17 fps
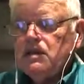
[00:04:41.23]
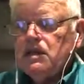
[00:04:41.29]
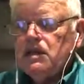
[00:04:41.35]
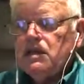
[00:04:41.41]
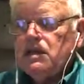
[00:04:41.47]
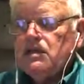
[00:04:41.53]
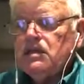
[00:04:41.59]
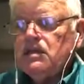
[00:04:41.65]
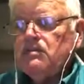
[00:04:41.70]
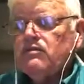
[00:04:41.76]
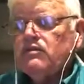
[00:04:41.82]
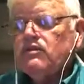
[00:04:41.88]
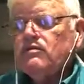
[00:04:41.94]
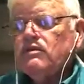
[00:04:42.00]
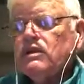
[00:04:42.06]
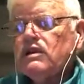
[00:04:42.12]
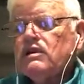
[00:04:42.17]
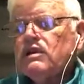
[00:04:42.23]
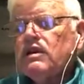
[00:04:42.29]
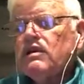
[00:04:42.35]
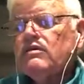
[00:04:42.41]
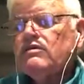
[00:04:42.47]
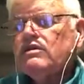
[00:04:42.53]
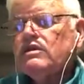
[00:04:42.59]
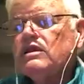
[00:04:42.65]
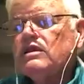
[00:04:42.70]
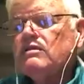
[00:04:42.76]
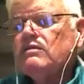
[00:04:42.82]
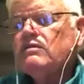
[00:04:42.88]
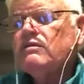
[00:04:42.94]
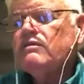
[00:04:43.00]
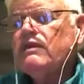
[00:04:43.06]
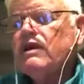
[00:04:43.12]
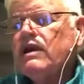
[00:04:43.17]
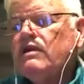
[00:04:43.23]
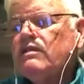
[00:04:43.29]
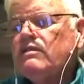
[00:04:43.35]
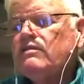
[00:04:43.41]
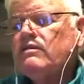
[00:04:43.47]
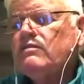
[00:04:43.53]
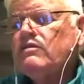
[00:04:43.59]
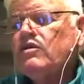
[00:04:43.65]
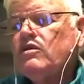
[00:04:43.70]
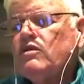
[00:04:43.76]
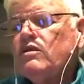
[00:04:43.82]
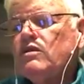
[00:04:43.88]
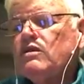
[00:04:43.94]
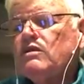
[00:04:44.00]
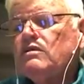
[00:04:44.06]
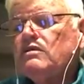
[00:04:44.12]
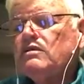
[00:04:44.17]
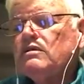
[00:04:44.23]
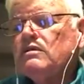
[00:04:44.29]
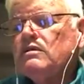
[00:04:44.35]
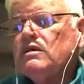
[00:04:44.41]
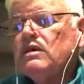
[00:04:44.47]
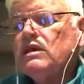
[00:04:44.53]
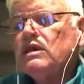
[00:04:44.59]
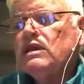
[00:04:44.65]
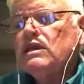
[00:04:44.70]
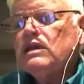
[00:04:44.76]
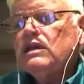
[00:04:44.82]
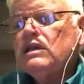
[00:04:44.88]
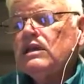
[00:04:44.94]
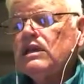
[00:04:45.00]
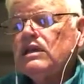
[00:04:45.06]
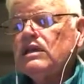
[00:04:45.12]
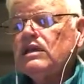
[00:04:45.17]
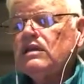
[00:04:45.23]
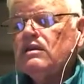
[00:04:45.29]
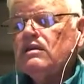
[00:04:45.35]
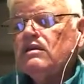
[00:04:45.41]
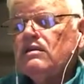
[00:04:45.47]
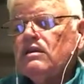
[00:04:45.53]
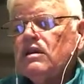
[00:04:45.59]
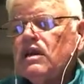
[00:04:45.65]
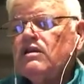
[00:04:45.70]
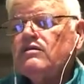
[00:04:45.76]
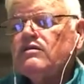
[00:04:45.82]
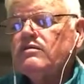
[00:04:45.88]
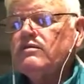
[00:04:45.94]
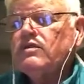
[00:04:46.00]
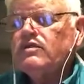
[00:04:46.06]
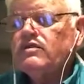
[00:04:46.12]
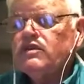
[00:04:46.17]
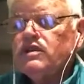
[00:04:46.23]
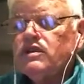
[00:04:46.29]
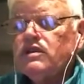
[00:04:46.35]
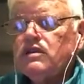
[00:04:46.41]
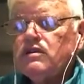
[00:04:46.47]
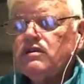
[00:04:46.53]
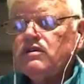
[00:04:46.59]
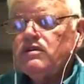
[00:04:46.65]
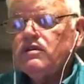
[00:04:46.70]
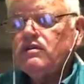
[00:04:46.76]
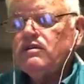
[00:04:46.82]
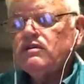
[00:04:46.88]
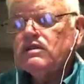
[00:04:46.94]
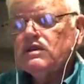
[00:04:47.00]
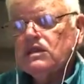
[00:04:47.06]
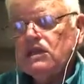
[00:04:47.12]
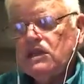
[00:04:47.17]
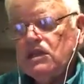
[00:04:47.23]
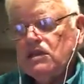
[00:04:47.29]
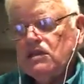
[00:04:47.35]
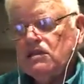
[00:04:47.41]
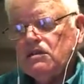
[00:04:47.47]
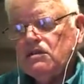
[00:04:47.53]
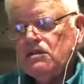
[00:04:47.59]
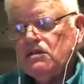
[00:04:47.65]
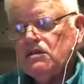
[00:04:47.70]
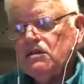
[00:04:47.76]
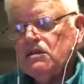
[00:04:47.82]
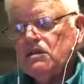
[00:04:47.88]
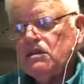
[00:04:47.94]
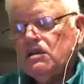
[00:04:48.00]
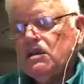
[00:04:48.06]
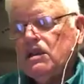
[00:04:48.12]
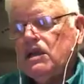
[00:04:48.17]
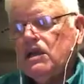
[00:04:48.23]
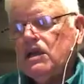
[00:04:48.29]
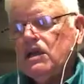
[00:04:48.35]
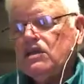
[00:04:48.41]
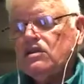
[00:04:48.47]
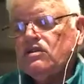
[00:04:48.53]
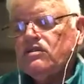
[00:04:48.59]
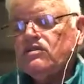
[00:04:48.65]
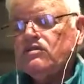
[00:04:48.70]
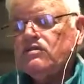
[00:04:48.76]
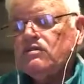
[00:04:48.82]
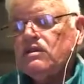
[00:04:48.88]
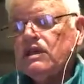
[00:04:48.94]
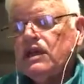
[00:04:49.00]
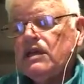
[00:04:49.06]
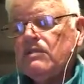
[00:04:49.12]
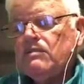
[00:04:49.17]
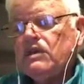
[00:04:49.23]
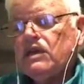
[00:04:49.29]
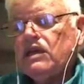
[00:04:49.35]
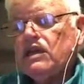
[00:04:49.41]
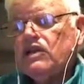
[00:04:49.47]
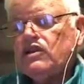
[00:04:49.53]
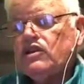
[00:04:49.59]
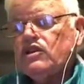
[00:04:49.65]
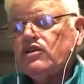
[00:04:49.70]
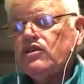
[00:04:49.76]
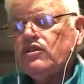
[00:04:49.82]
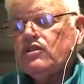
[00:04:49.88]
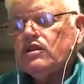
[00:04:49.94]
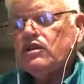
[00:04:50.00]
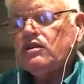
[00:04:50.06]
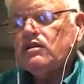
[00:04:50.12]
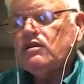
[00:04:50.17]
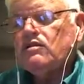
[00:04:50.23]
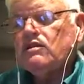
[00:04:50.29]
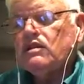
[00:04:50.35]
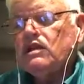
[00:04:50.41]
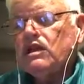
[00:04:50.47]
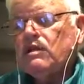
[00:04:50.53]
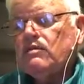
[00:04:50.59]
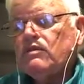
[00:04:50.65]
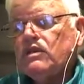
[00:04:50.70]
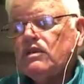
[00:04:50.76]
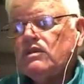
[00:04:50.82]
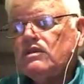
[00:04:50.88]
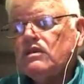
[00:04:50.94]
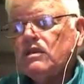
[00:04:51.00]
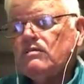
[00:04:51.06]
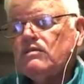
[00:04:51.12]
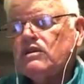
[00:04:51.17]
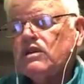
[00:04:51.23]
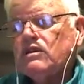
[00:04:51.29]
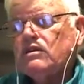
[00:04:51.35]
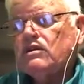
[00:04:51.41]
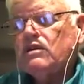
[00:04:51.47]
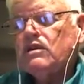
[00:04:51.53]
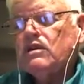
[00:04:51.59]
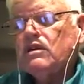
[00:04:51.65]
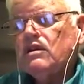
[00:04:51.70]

An attempt to acknowledge the equal value of them all in their contribution to your seeing. As usual, the application should include the name of the subject